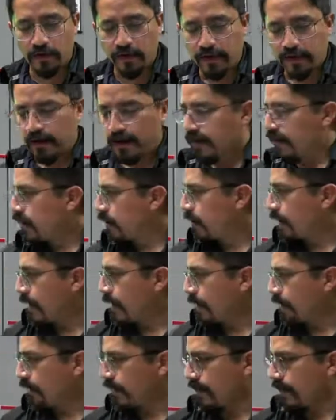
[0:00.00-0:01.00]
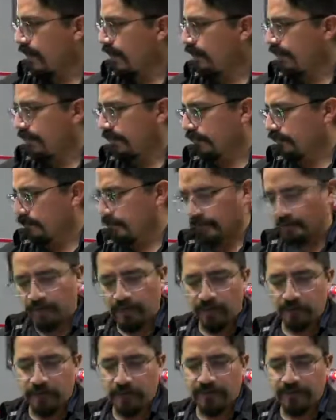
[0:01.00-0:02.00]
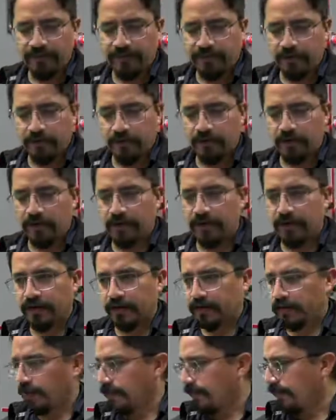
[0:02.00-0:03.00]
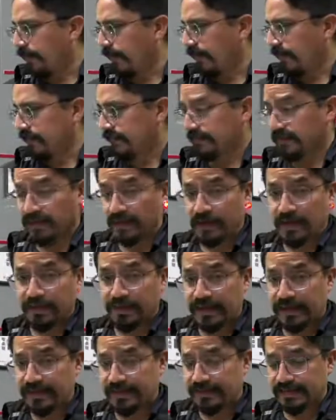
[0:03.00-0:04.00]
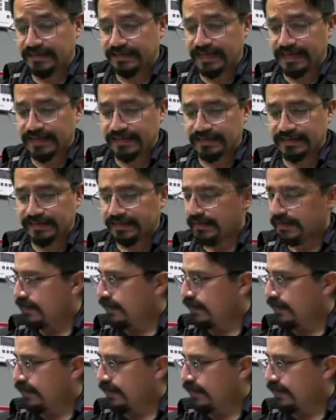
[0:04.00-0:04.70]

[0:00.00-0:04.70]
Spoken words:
And we have the group number 4 comprised of EasyGens.